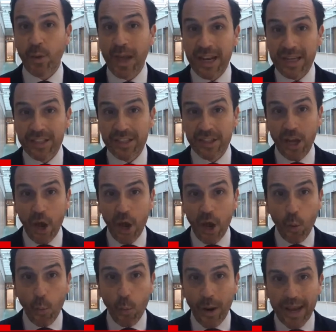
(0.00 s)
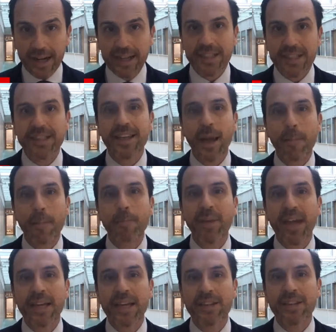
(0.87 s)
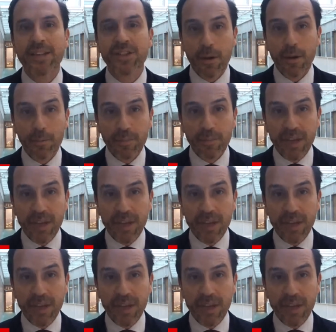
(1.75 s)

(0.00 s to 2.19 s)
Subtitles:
well as awareness campaigns